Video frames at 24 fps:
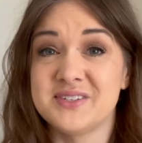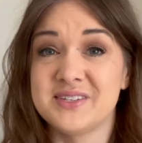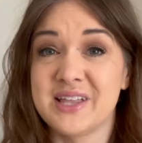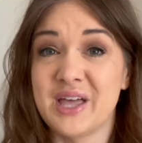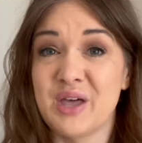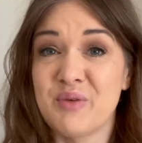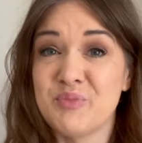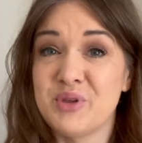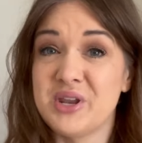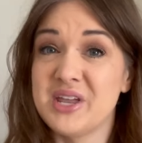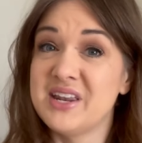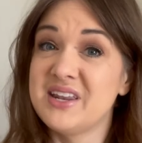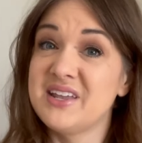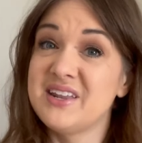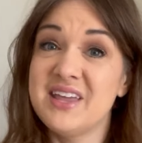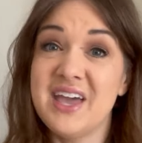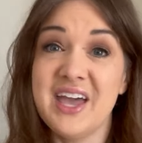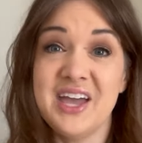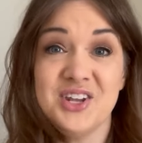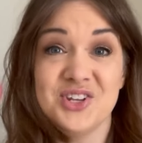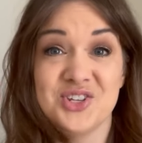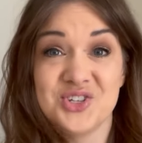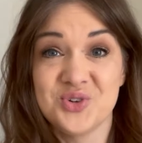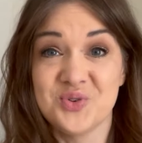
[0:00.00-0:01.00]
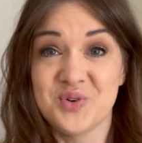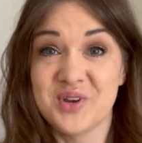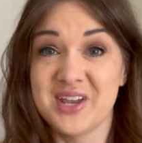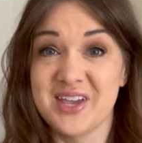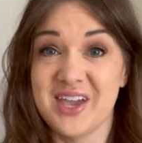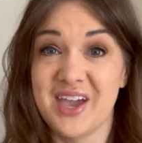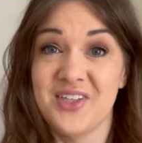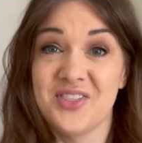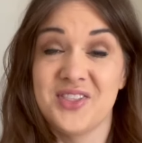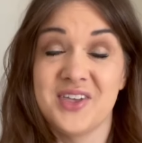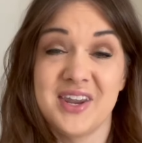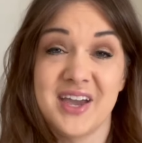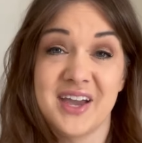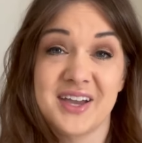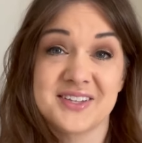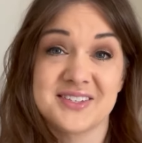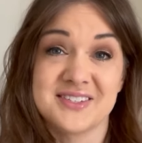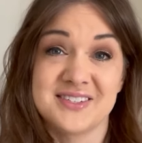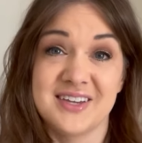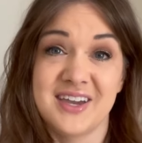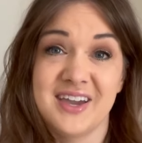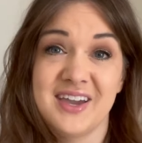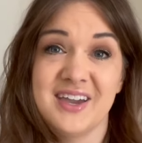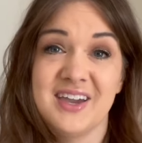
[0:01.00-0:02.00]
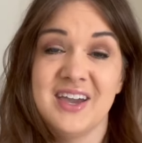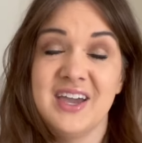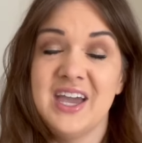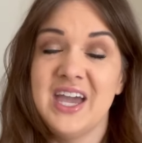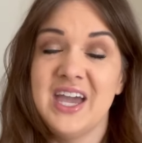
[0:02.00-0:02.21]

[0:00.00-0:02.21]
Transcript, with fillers: laminated and do it again the next day.